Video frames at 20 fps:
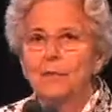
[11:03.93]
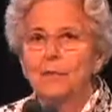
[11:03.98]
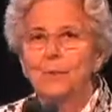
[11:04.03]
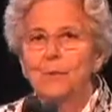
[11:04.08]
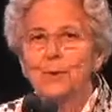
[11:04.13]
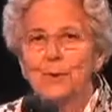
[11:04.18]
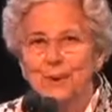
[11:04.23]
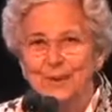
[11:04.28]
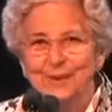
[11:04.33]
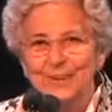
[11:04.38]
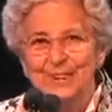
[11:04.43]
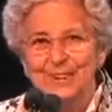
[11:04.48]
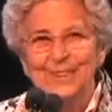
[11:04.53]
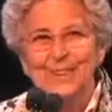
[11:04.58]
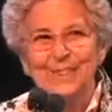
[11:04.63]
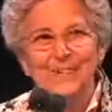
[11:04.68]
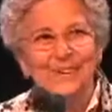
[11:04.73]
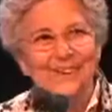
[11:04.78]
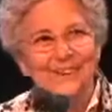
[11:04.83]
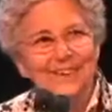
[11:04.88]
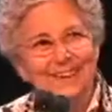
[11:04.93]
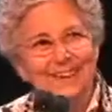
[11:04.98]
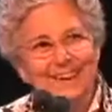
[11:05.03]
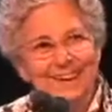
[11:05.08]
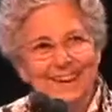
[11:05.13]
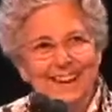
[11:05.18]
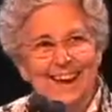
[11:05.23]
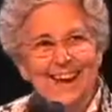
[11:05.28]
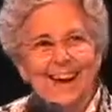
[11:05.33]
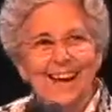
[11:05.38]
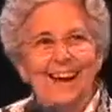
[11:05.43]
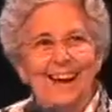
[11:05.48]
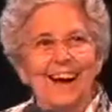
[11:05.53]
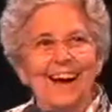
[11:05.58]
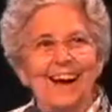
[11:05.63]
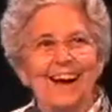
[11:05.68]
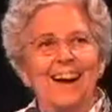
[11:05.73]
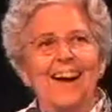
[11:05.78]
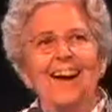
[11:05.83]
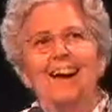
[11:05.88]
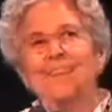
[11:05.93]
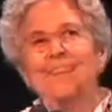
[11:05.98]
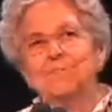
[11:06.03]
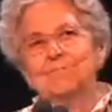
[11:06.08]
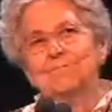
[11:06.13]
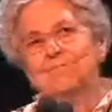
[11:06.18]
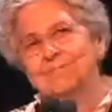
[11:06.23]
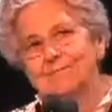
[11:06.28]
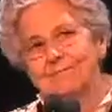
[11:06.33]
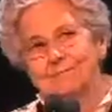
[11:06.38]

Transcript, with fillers: world court, um,